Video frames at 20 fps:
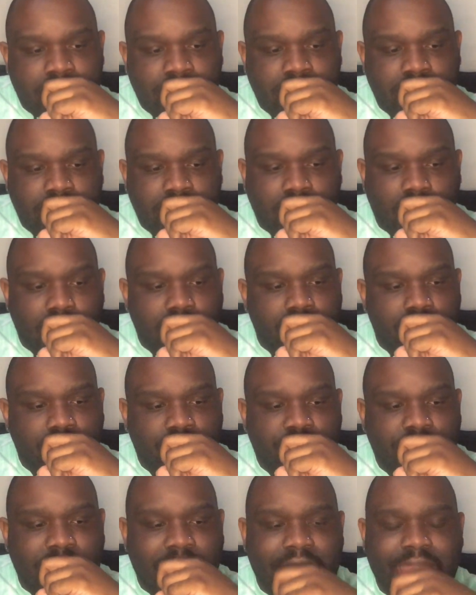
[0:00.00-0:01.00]
So
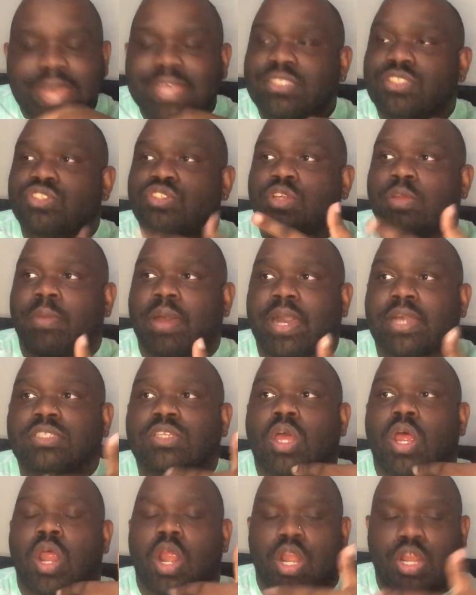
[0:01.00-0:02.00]
she asked Jukebox,
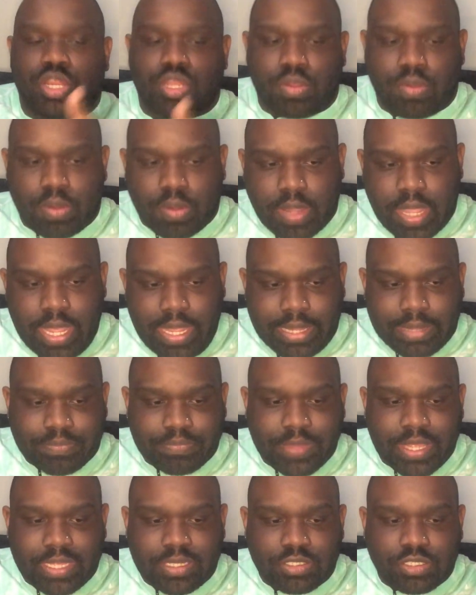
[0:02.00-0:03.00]
"Are you okay?"
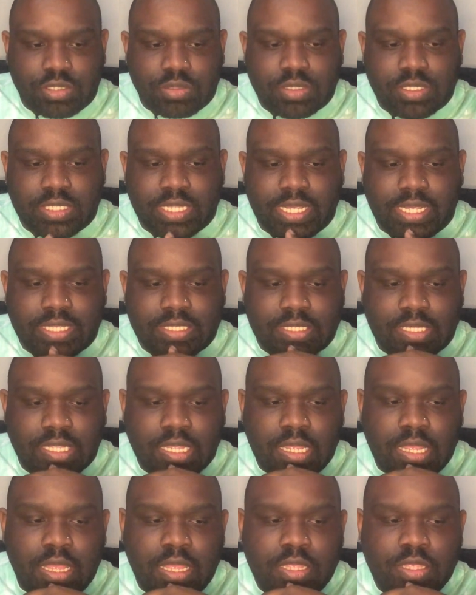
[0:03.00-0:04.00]
And Juke says,
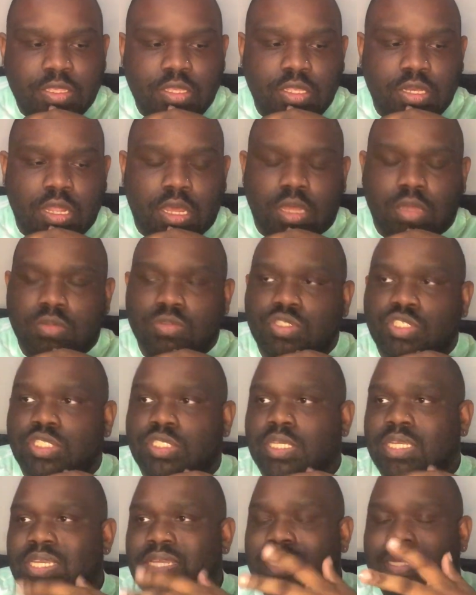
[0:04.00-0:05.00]
"You know,
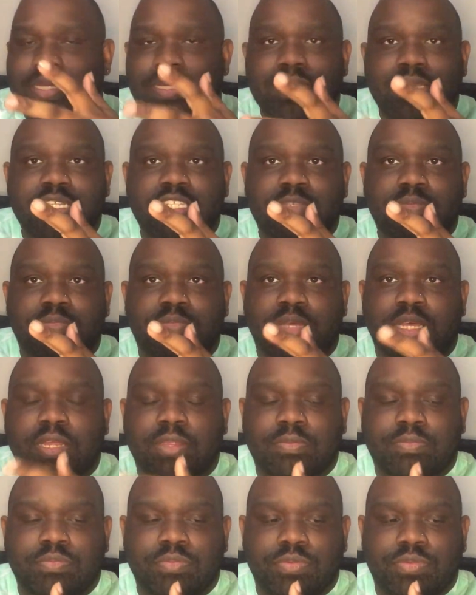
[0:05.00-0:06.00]
she is,
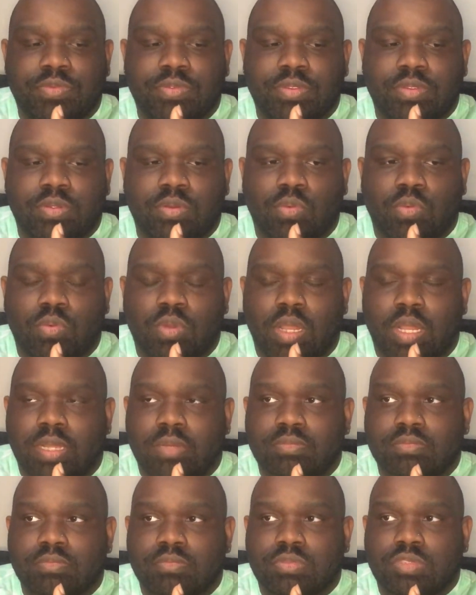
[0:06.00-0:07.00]
but
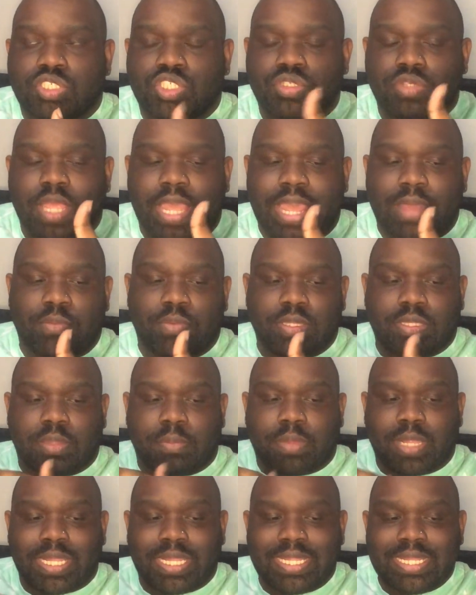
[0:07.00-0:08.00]
um, sh- with the
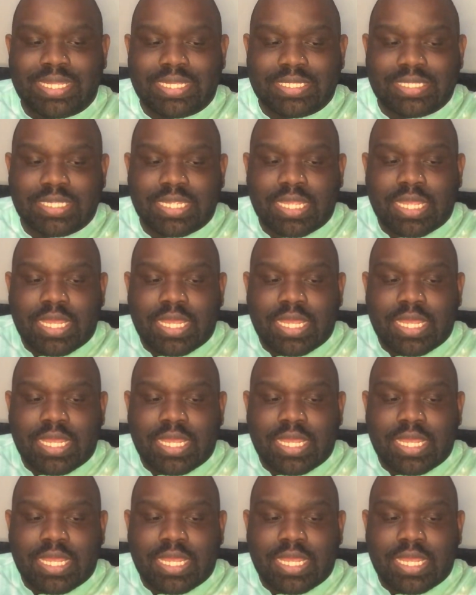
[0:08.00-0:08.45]
police,